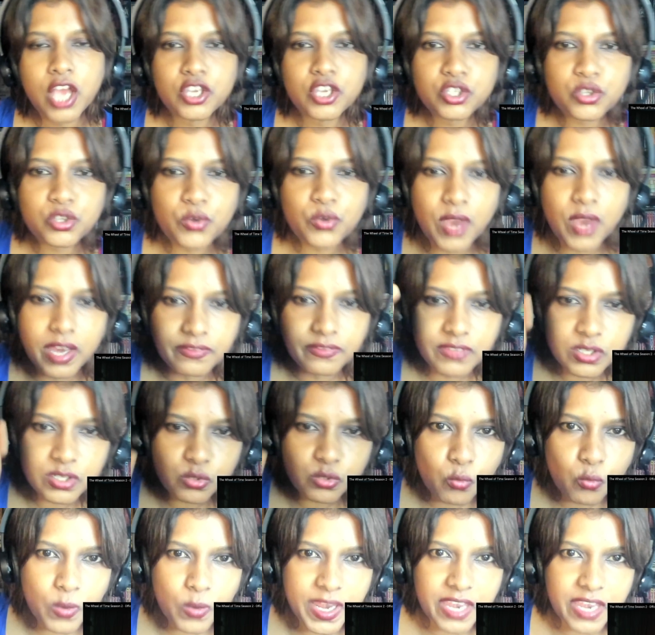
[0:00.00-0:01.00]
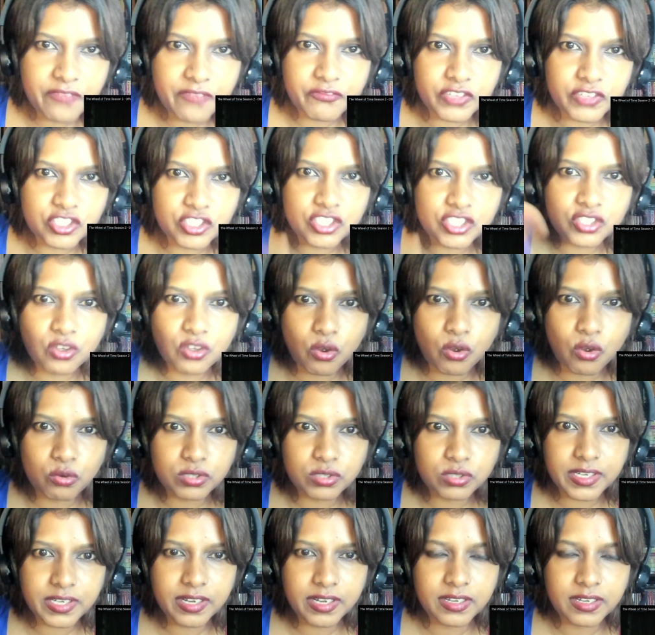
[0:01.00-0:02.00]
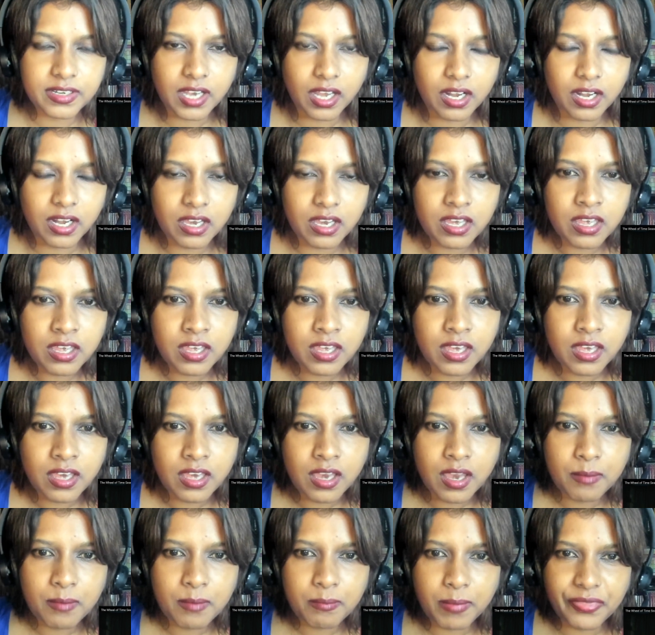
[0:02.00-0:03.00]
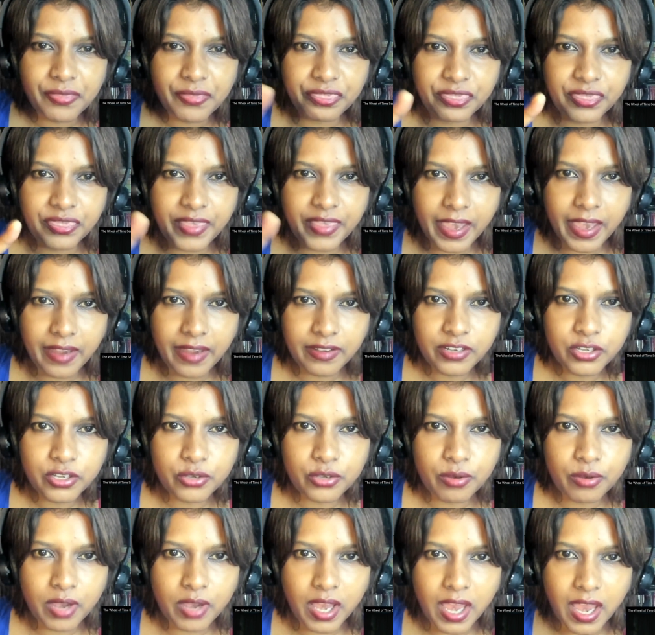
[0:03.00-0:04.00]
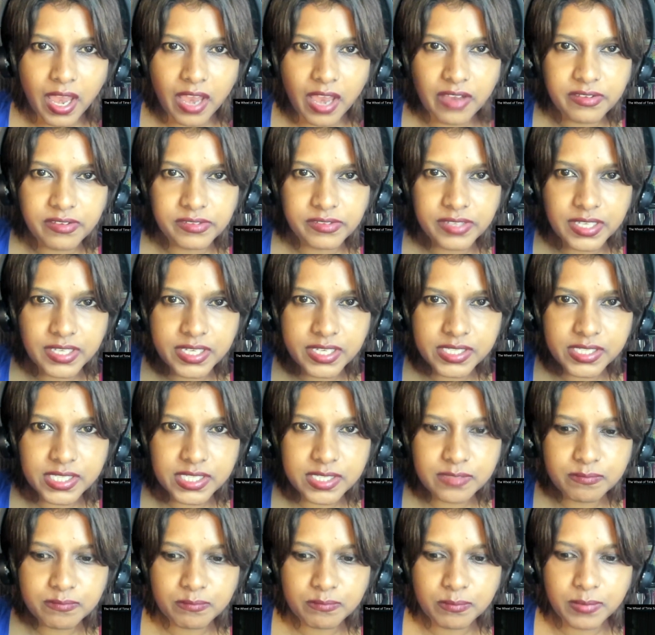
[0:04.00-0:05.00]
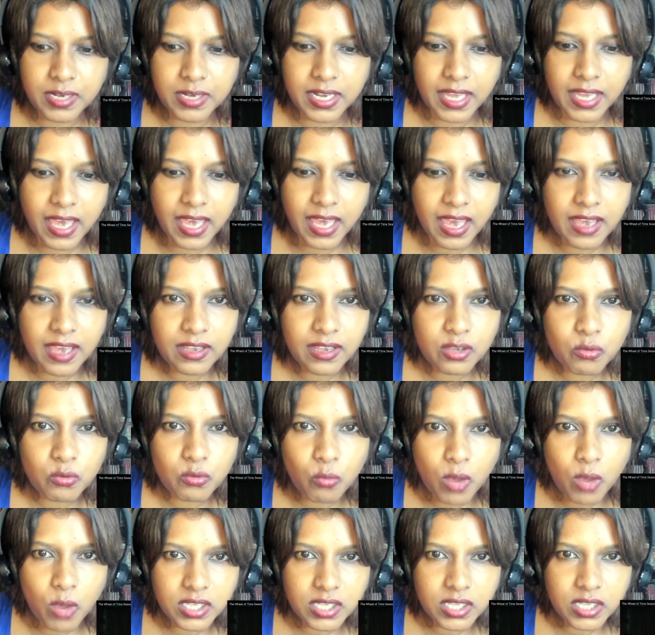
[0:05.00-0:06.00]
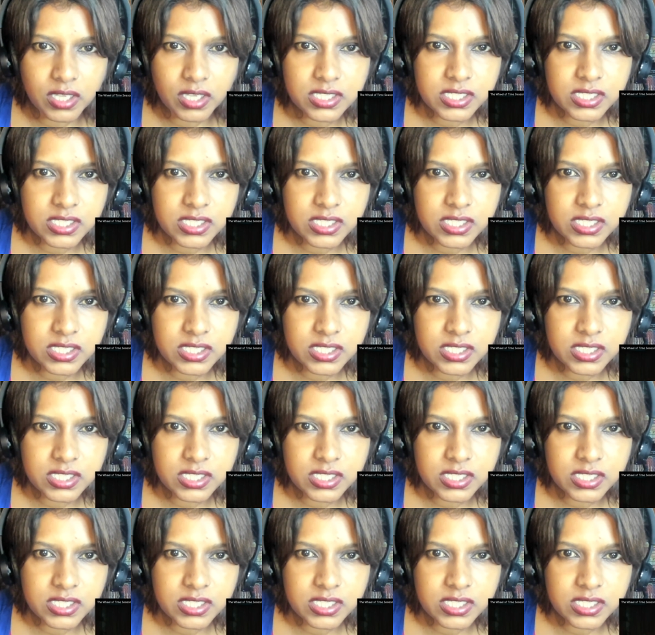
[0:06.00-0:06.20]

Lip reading: you have this weave, which is golden in color, but then you have these black ones.